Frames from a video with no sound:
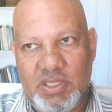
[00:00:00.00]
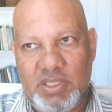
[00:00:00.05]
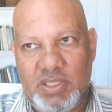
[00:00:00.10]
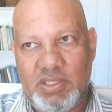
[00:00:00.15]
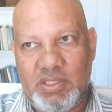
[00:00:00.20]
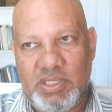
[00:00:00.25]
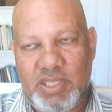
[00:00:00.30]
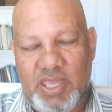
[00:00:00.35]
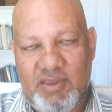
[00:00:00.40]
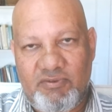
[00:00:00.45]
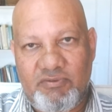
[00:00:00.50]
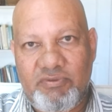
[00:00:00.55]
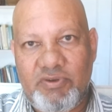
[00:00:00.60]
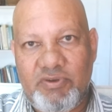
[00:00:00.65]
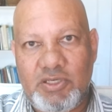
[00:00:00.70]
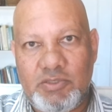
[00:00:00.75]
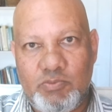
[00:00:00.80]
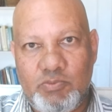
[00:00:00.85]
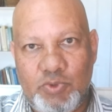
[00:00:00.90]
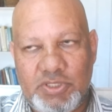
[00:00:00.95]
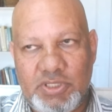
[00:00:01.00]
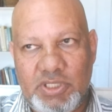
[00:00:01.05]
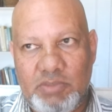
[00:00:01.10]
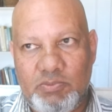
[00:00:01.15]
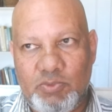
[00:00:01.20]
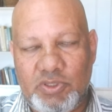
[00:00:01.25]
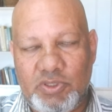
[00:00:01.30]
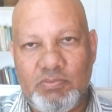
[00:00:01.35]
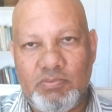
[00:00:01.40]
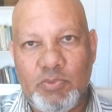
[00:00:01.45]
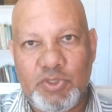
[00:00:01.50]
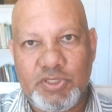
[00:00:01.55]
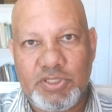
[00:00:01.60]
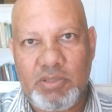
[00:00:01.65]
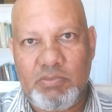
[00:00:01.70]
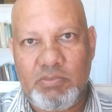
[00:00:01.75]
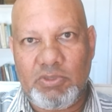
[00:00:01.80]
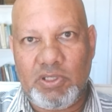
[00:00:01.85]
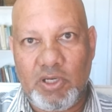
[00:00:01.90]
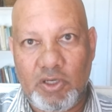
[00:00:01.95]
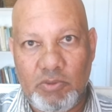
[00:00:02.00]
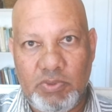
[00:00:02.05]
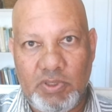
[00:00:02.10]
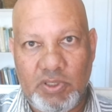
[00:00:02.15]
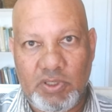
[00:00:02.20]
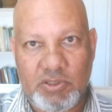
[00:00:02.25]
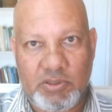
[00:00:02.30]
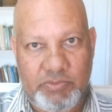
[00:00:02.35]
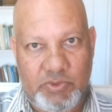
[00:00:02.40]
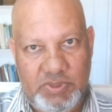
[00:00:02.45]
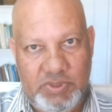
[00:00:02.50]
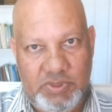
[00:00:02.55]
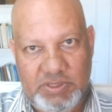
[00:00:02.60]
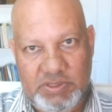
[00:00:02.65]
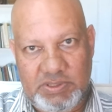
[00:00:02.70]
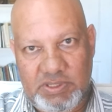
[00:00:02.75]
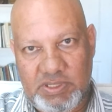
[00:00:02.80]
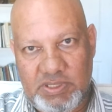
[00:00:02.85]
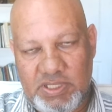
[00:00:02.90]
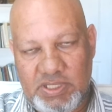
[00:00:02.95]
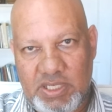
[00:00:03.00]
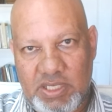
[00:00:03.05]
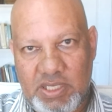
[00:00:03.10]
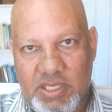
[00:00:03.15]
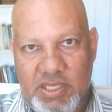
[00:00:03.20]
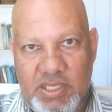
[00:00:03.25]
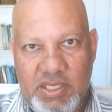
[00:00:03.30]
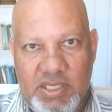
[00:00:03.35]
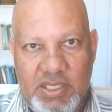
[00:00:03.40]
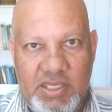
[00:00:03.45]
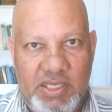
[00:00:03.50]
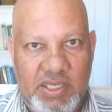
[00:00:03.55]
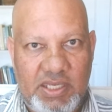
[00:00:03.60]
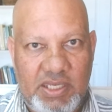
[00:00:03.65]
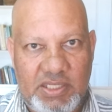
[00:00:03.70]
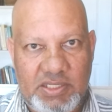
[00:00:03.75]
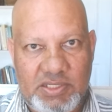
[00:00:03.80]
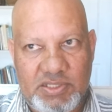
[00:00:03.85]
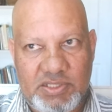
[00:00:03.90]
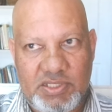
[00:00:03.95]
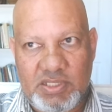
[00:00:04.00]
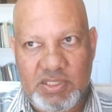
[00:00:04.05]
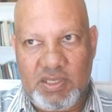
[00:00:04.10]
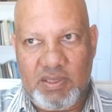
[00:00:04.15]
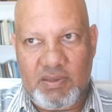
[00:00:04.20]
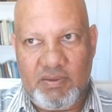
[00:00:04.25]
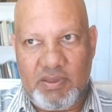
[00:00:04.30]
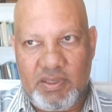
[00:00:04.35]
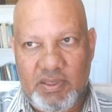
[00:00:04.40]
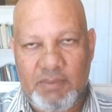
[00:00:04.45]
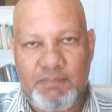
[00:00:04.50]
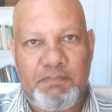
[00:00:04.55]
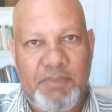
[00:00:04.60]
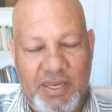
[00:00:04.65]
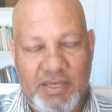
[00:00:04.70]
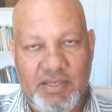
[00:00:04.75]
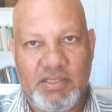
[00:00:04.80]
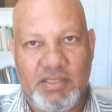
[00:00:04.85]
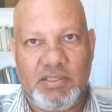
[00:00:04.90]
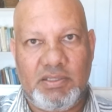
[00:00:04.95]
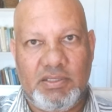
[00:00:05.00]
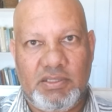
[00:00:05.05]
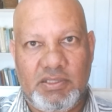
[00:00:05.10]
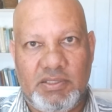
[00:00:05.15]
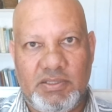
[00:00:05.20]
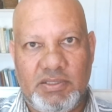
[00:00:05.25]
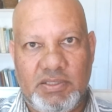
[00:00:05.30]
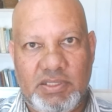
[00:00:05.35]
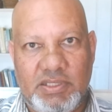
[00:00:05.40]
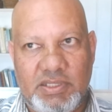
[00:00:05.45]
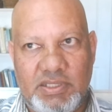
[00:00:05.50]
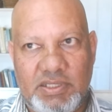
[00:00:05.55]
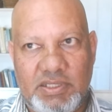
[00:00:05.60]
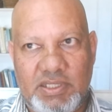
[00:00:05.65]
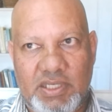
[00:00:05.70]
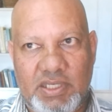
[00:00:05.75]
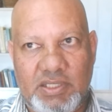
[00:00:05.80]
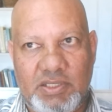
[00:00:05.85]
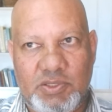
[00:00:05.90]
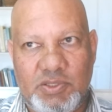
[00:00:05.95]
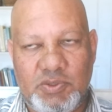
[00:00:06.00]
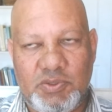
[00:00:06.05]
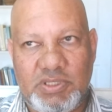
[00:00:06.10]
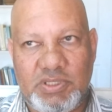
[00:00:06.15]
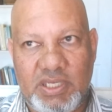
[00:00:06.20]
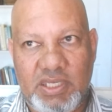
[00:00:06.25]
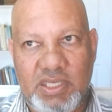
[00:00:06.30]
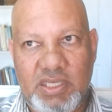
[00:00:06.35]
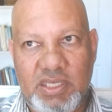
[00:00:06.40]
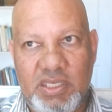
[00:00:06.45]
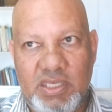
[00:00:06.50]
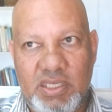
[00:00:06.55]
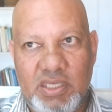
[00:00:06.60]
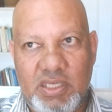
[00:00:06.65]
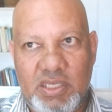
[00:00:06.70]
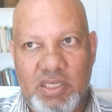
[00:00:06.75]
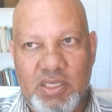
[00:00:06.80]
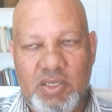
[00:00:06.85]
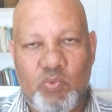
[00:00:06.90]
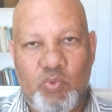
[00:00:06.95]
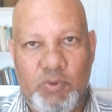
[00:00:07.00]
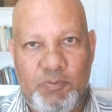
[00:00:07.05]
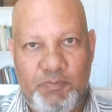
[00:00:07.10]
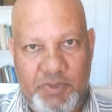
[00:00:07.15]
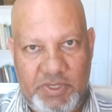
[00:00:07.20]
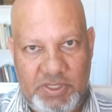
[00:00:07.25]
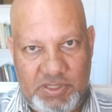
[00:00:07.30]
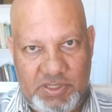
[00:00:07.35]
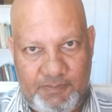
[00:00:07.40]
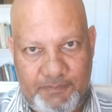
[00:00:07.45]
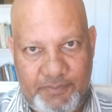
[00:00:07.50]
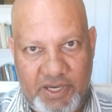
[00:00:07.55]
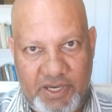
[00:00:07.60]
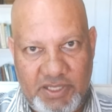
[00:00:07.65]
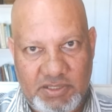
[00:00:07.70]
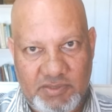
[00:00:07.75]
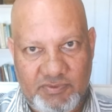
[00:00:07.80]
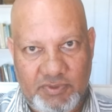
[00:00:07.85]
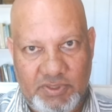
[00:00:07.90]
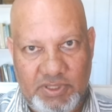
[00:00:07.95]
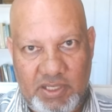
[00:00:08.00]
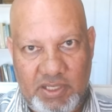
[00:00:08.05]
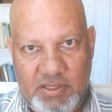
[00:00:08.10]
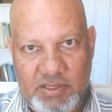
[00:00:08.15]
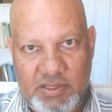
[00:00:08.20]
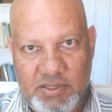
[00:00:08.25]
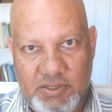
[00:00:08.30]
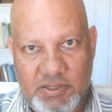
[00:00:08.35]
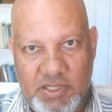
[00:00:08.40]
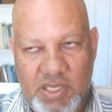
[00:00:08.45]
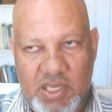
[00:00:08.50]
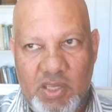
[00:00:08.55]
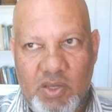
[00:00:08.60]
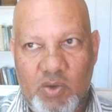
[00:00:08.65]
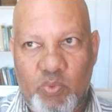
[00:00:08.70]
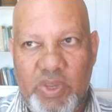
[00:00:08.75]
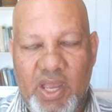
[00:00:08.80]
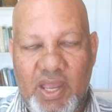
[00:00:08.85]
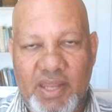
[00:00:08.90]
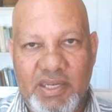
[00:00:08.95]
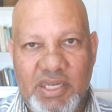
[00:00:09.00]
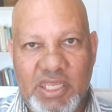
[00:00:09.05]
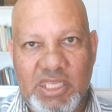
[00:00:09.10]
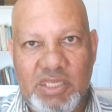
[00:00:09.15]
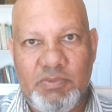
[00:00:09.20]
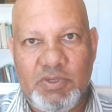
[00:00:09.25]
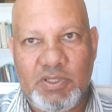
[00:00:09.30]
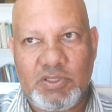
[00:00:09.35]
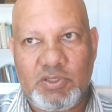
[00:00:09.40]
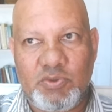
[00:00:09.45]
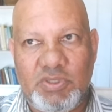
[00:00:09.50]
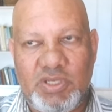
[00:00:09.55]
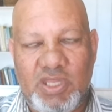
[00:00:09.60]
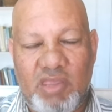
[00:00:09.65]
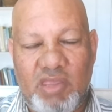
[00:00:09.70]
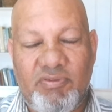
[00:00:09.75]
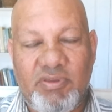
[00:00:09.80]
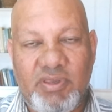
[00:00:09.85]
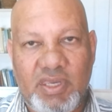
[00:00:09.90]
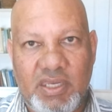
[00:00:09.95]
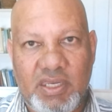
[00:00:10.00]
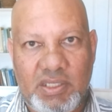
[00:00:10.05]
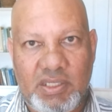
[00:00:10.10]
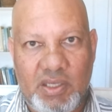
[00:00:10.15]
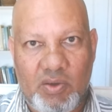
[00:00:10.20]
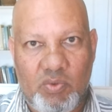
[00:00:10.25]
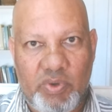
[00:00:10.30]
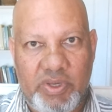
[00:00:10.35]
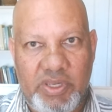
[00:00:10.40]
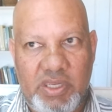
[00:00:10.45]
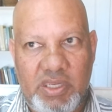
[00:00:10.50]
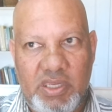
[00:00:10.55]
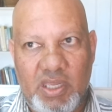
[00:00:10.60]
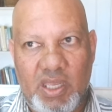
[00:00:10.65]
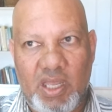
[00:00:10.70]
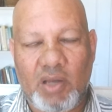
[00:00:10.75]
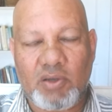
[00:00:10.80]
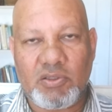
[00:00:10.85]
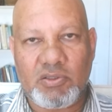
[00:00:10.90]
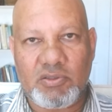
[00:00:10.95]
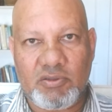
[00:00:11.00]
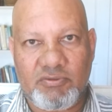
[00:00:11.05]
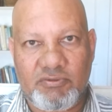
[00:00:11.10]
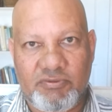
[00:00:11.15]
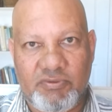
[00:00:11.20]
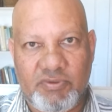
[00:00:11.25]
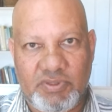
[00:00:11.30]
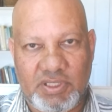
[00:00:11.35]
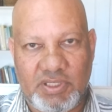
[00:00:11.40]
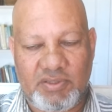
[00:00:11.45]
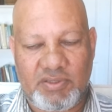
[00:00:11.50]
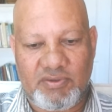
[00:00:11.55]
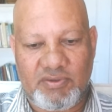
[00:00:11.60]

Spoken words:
the average Muslim or the Muslim global community has abandoned. And today we pay the price for that. We are unable to navigate our way out of the